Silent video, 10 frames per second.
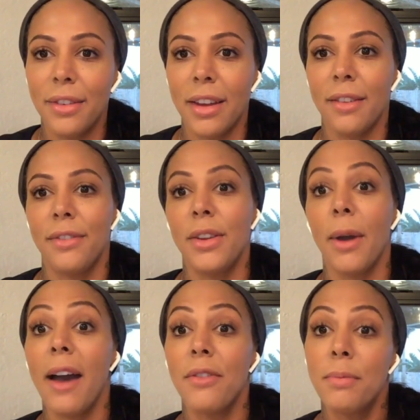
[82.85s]
If you
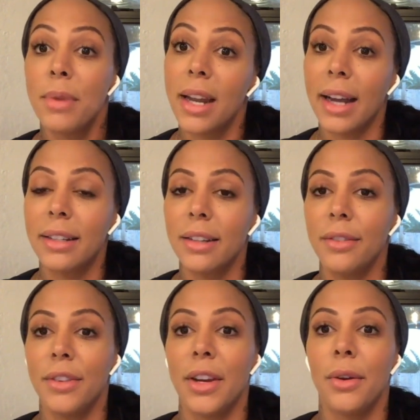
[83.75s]
haven't been
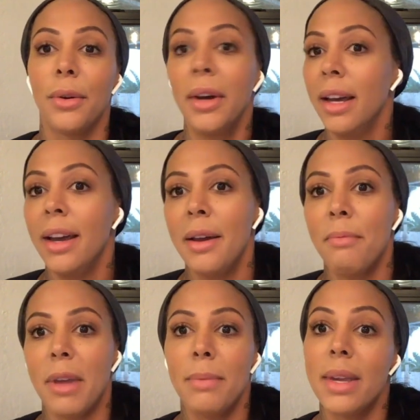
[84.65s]
active, you know,
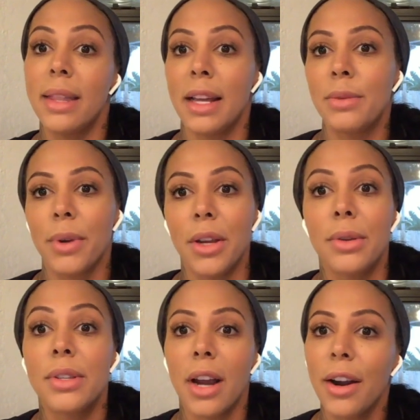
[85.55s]
maybe that's where you
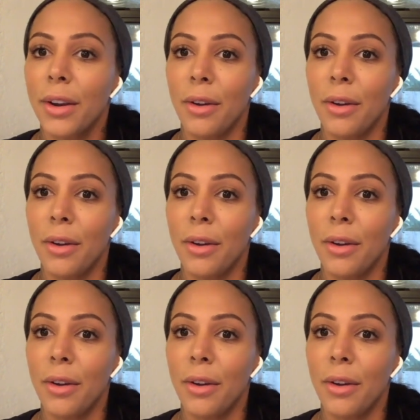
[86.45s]
start.